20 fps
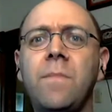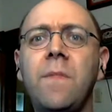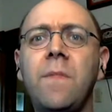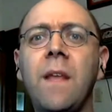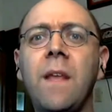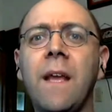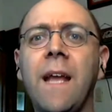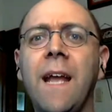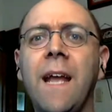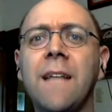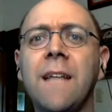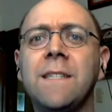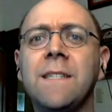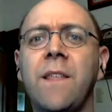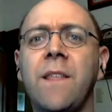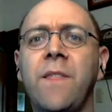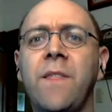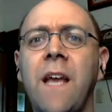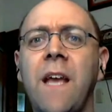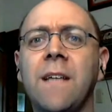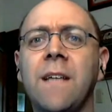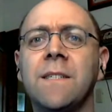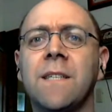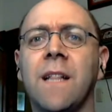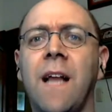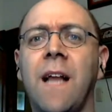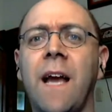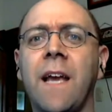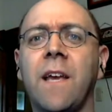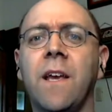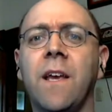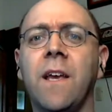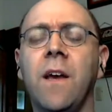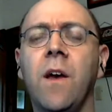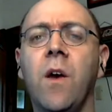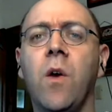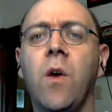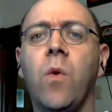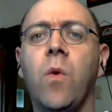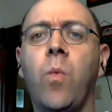It's things like
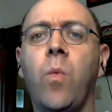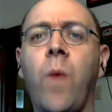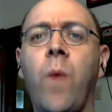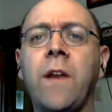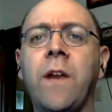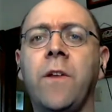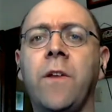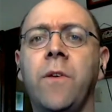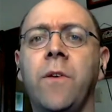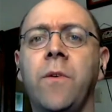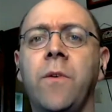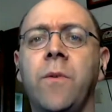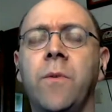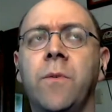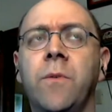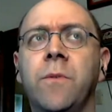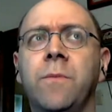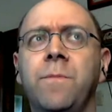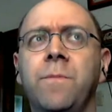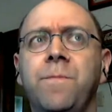when you